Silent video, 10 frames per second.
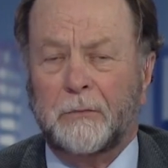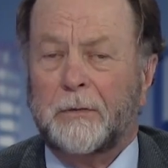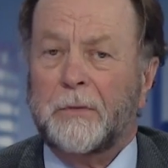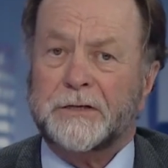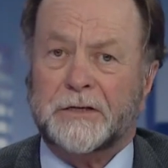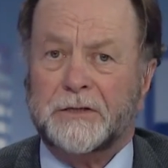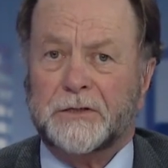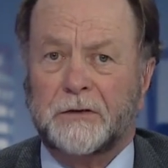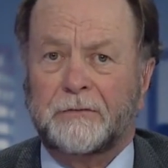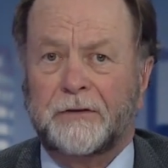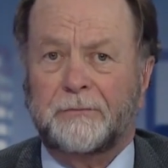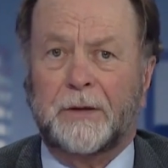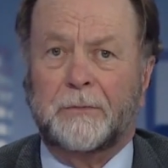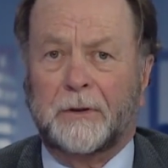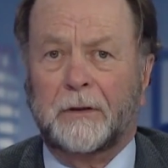where most conservative
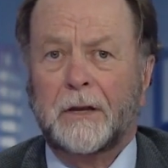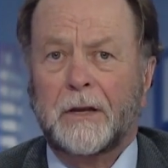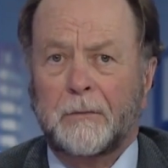people,